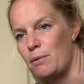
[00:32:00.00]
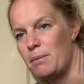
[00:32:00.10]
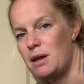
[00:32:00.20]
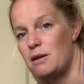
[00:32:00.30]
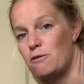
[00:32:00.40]

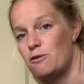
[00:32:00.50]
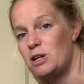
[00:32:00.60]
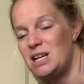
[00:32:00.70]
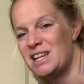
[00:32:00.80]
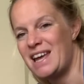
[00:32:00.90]
make it
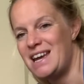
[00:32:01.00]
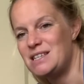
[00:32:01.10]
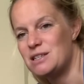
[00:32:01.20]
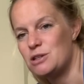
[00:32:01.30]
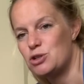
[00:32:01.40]
really
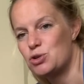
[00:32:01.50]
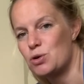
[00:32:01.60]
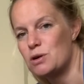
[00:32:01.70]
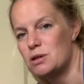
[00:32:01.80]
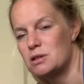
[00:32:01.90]
nice and
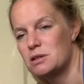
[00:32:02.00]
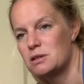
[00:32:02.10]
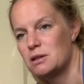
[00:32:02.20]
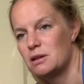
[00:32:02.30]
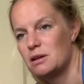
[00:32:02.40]
short.
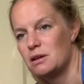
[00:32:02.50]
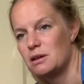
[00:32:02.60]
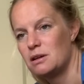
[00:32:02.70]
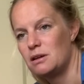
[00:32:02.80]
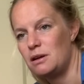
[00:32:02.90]

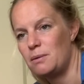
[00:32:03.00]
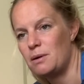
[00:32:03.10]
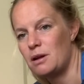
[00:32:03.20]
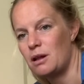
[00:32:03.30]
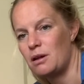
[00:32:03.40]
And
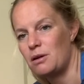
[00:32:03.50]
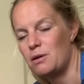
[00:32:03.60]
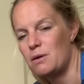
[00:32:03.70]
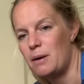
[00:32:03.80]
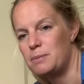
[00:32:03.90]
we're not gonna
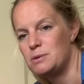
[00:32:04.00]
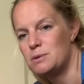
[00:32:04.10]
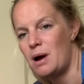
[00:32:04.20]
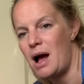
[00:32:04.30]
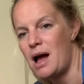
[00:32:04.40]
go up
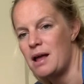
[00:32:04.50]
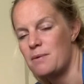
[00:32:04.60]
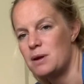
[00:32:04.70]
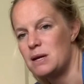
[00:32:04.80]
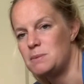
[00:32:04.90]
too high.
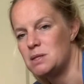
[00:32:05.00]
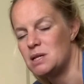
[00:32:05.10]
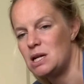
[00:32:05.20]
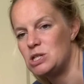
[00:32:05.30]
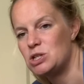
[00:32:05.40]
We keep the
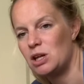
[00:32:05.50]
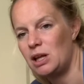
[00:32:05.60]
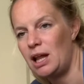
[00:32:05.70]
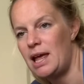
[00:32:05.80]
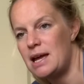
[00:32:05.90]
tension on
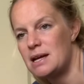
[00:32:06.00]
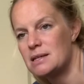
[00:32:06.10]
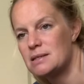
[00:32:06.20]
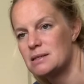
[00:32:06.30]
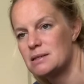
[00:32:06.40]
the legs.